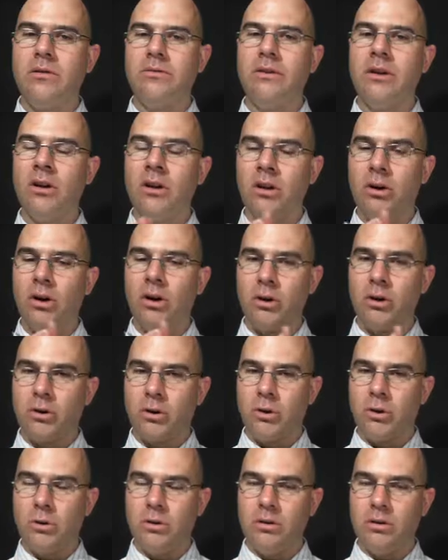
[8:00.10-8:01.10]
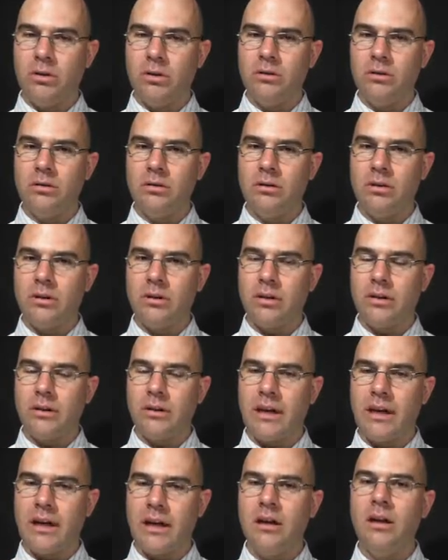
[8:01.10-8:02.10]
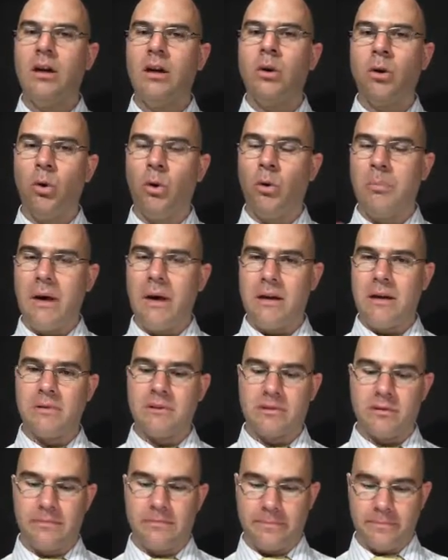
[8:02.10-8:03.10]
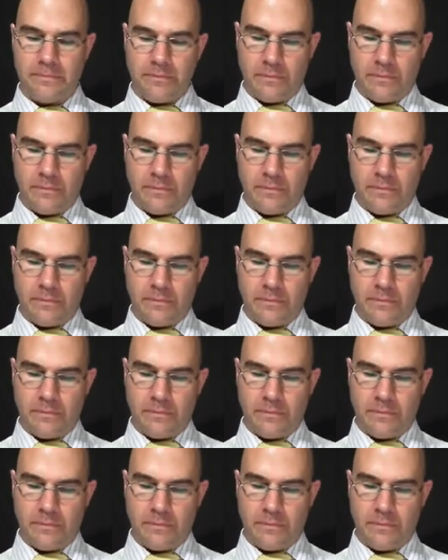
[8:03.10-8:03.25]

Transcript: of accrual, okay, or payment.